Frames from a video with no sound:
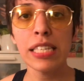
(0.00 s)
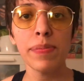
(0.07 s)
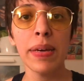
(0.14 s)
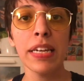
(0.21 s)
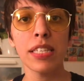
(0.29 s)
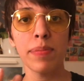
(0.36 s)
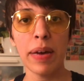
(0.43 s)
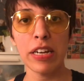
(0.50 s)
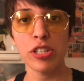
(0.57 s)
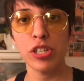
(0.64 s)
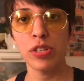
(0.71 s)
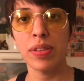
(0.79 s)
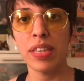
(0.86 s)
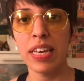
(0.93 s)
Man is about
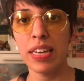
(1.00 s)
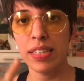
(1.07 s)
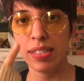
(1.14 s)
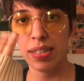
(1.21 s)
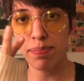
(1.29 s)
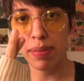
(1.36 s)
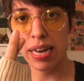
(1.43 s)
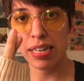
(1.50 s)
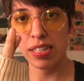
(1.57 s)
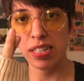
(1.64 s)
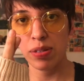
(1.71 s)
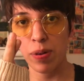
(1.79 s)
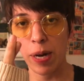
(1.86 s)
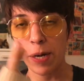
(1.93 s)
two things combined
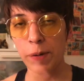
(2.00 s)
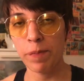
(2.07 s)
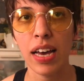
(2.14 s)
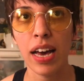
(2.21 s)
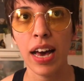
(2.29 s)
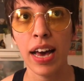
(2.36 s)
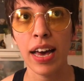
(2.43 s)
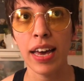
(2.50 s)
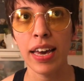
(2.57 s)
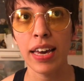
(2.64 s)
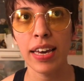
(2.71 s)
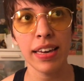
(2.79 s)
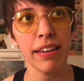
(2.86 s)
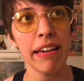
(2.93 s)
into one.
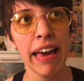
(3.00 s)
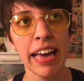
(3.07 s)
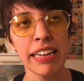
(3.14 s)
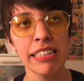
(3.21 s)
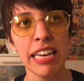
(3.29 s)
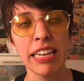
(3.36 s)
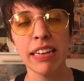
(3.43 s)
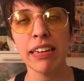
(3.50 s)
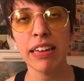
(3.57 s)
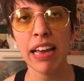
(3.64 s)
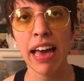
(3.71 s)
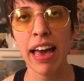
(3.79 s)
I did not date